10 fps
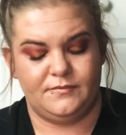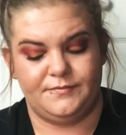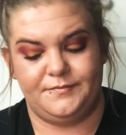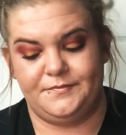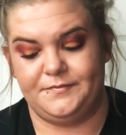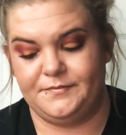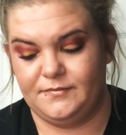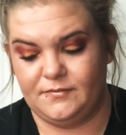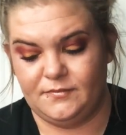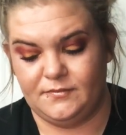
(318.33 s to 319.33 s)
Hmm.
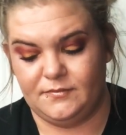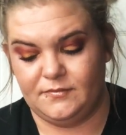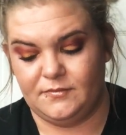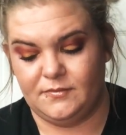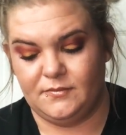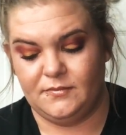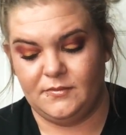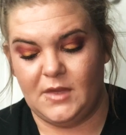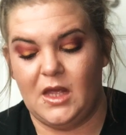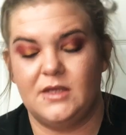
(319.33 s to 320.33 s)

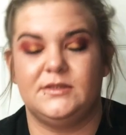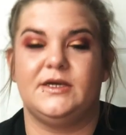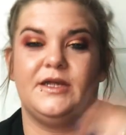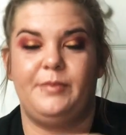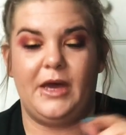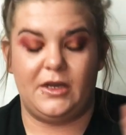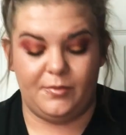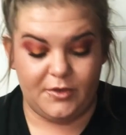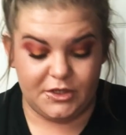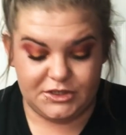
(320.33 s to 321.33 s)
So I got a powder
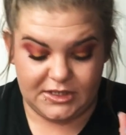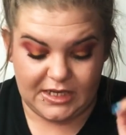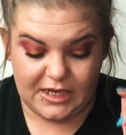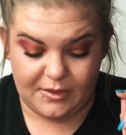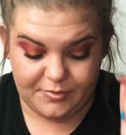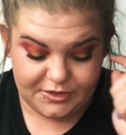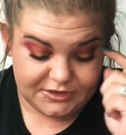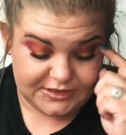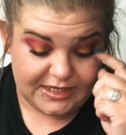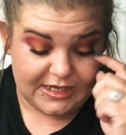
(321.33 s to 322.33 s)
brush and an eye brush
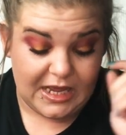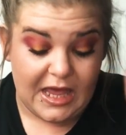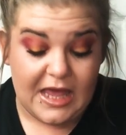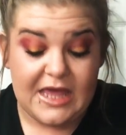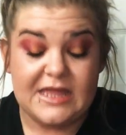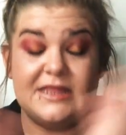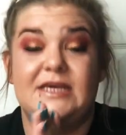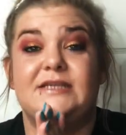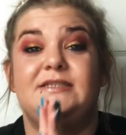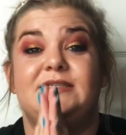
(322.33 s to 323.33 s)
set.
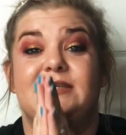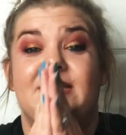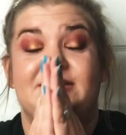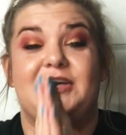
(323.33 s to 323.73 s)
This has